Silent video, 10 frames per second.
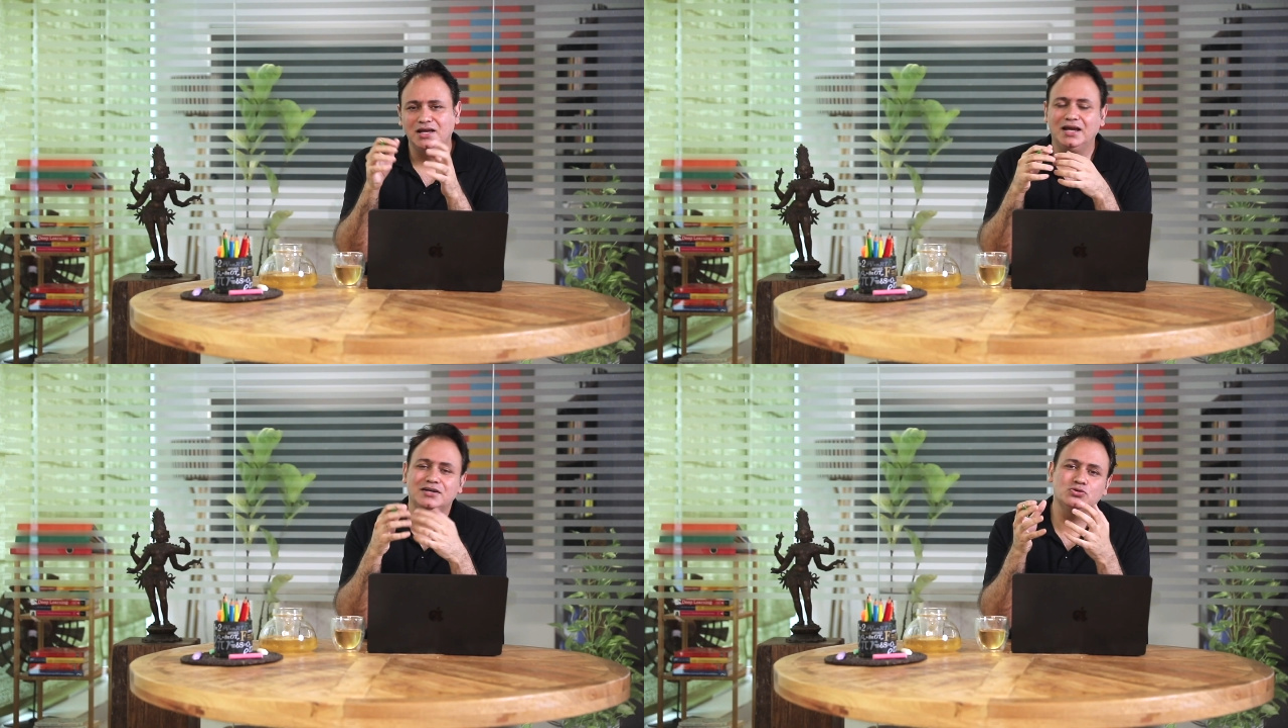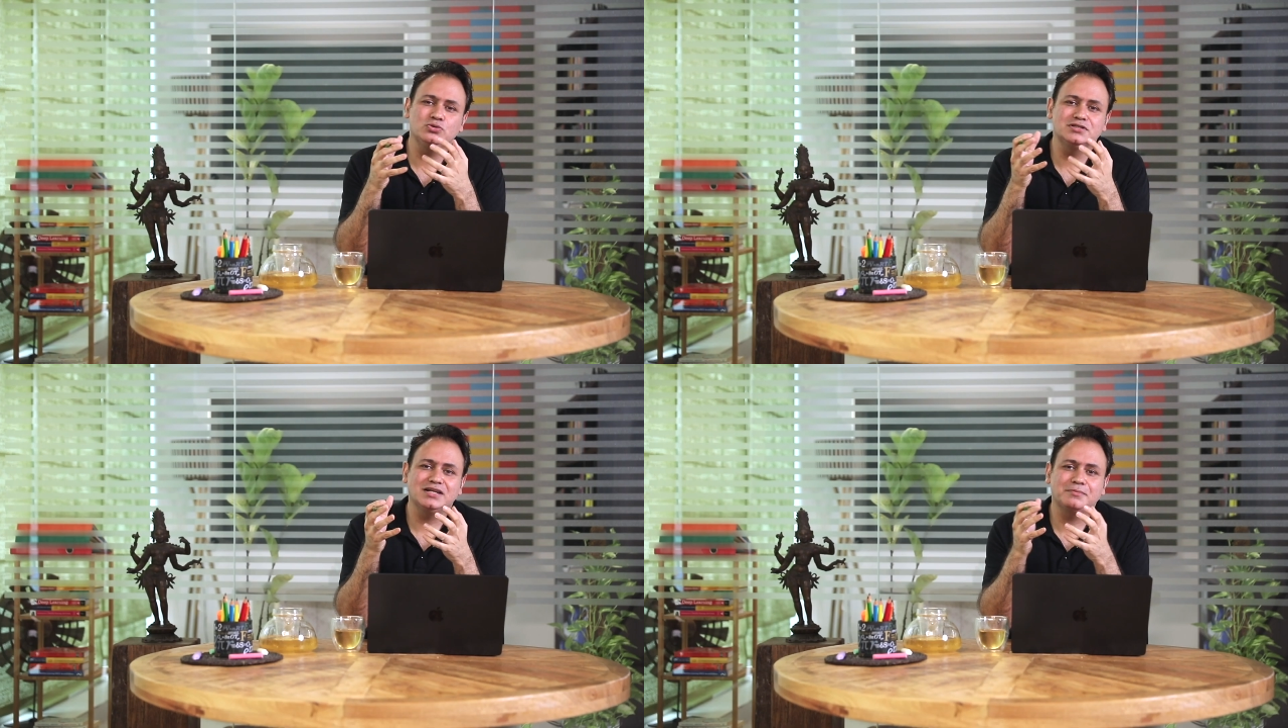And
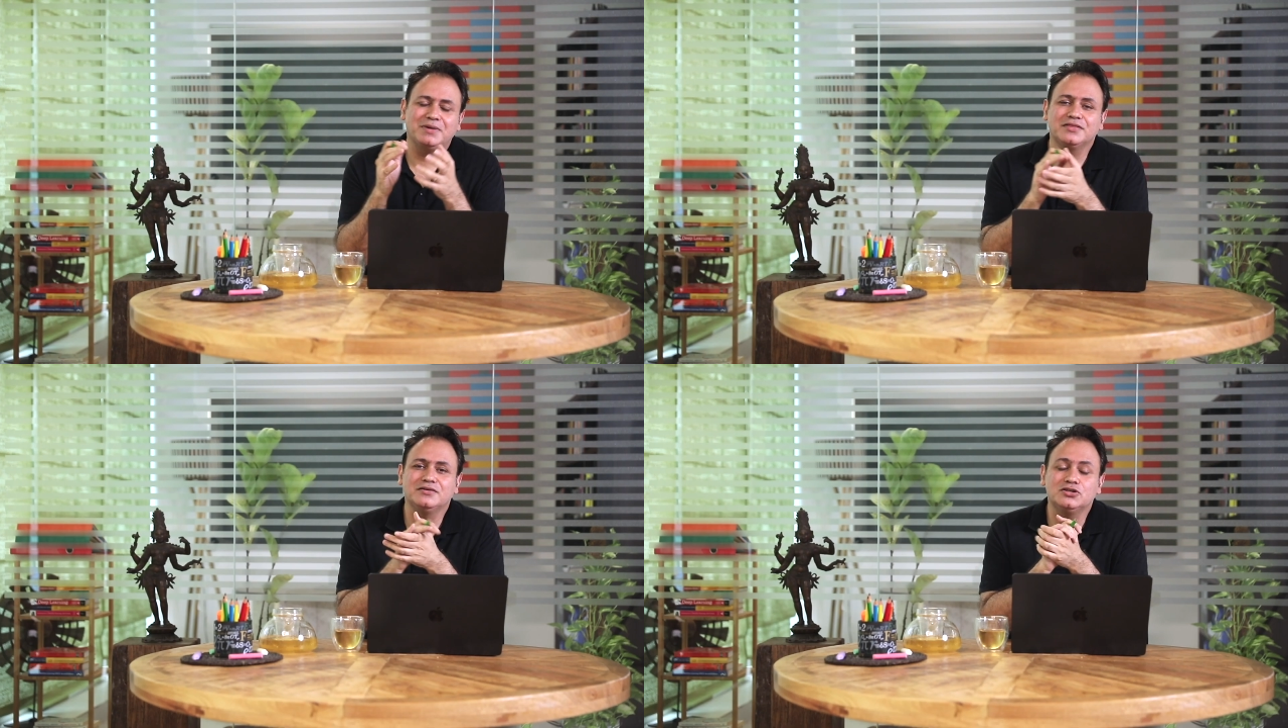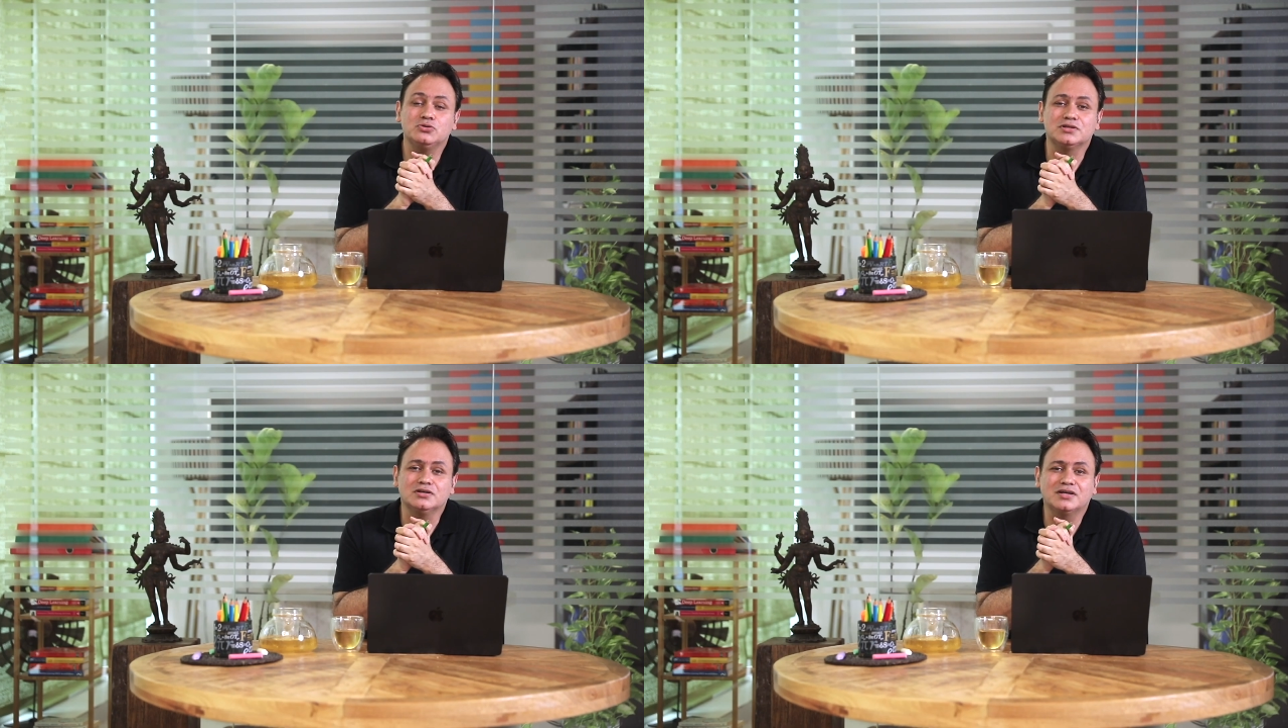tools like Python
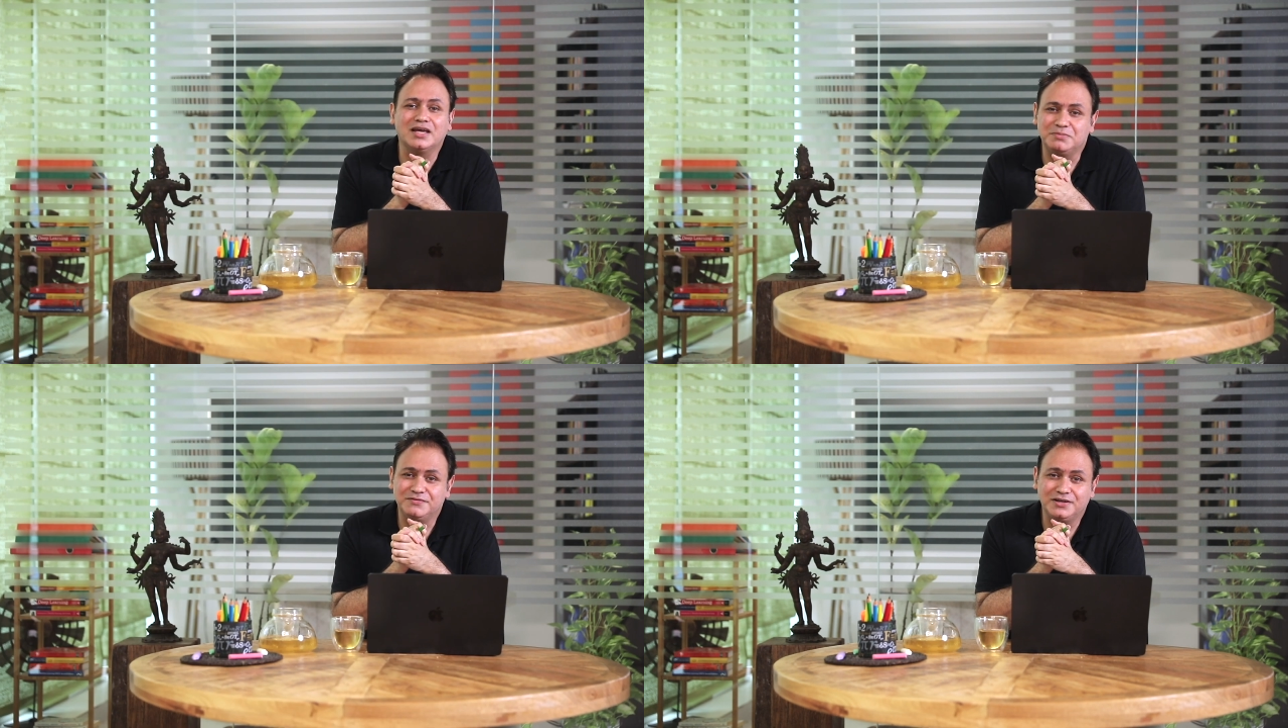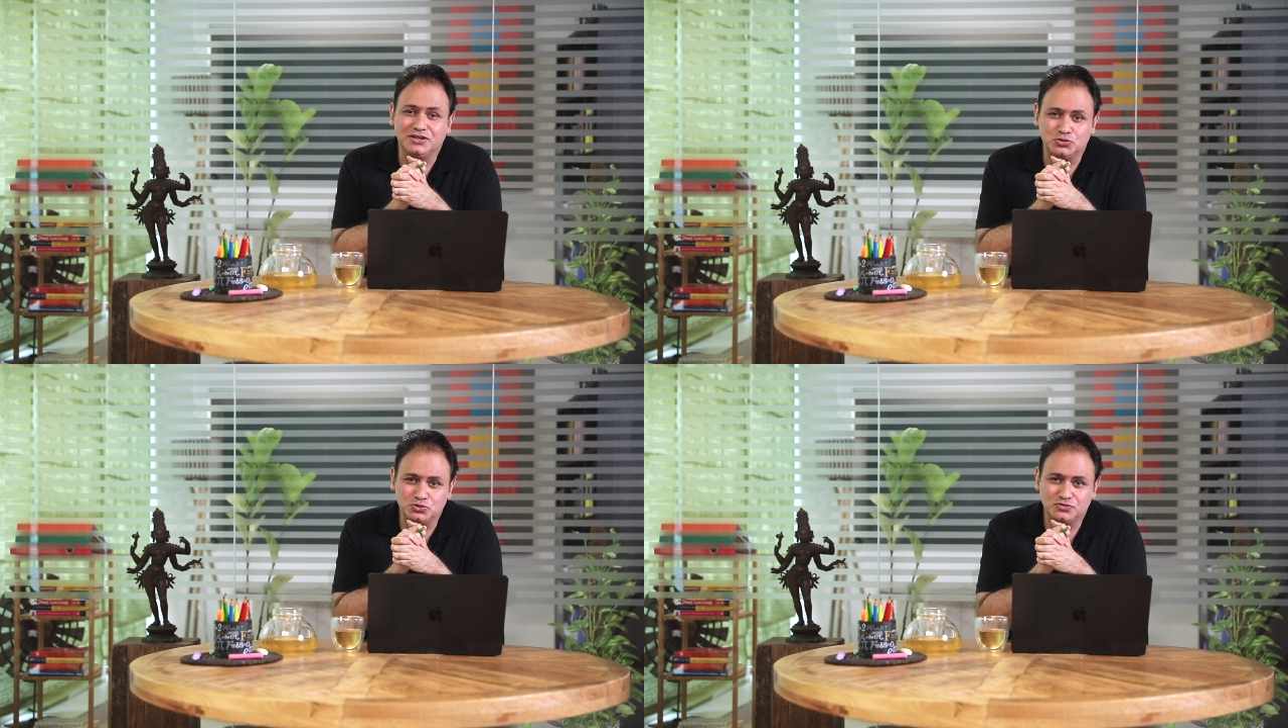Tutor can be very
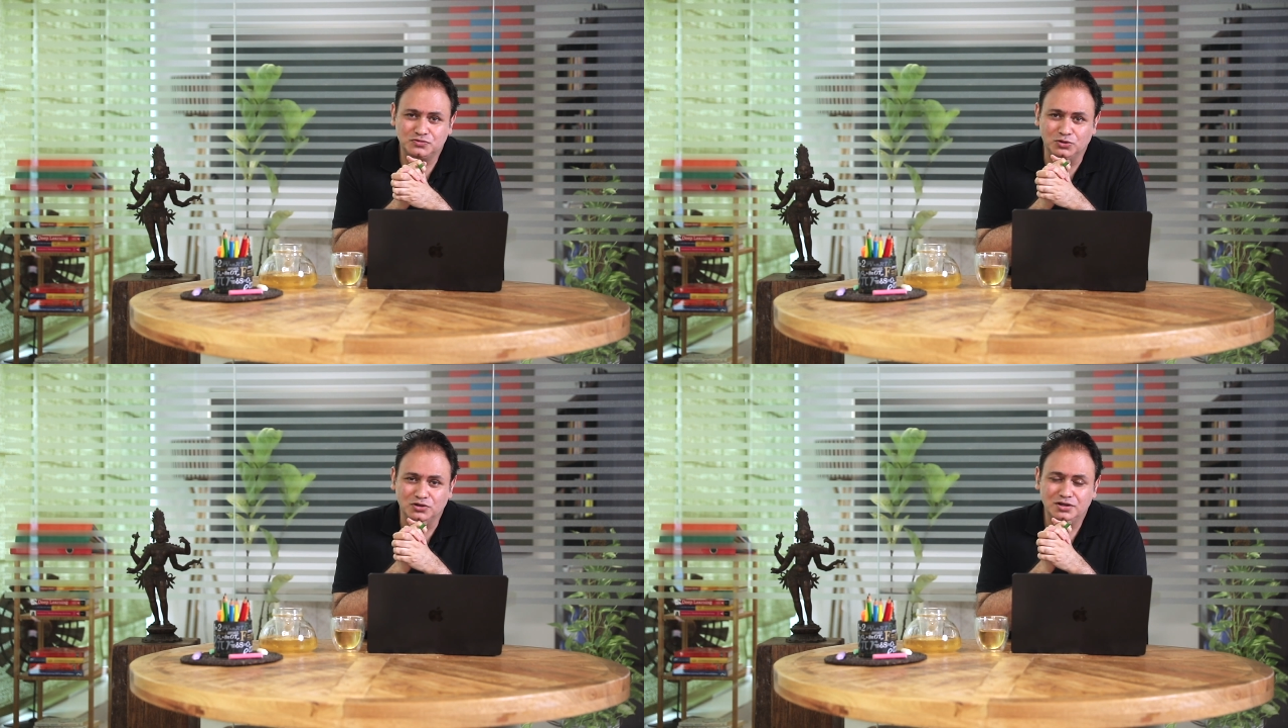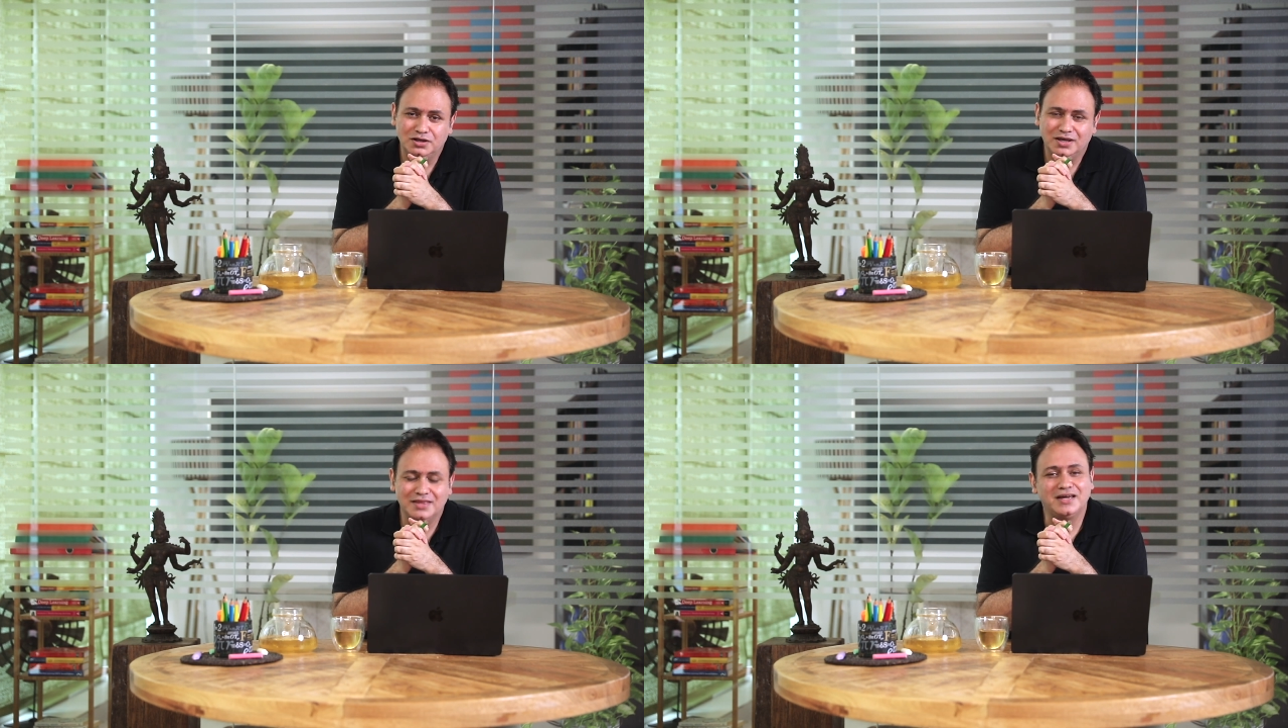useful
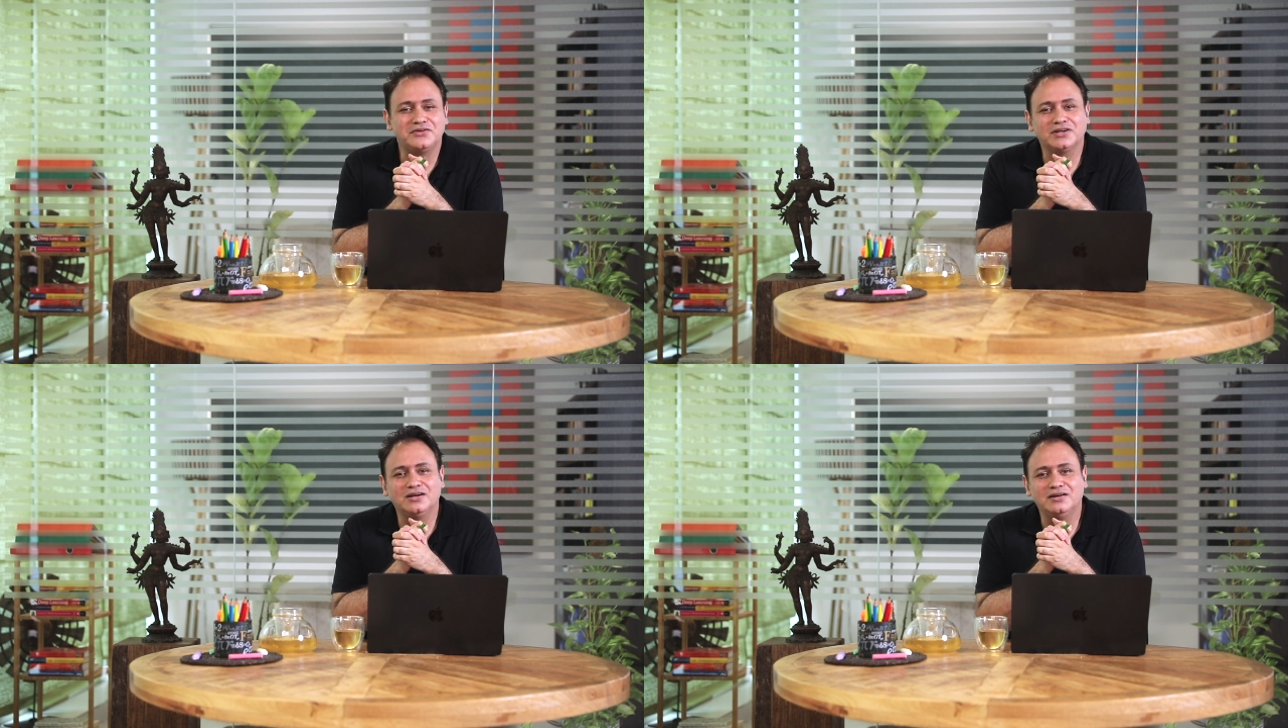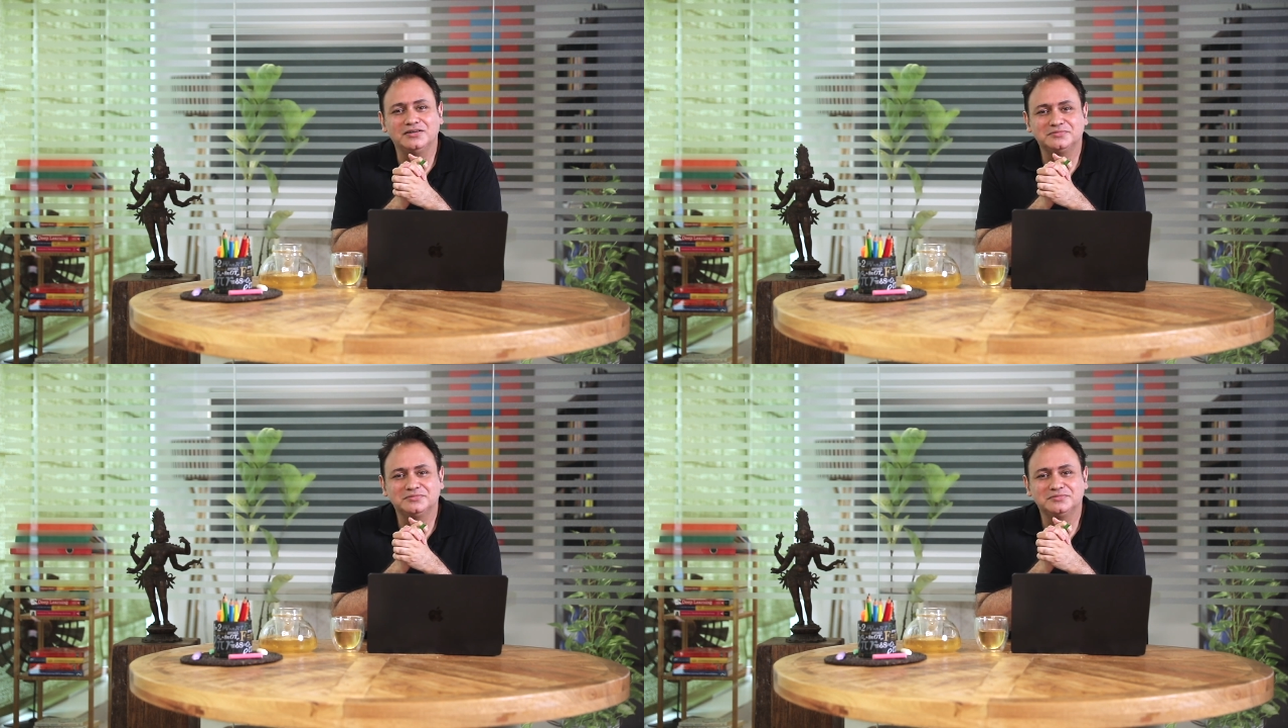in that regard.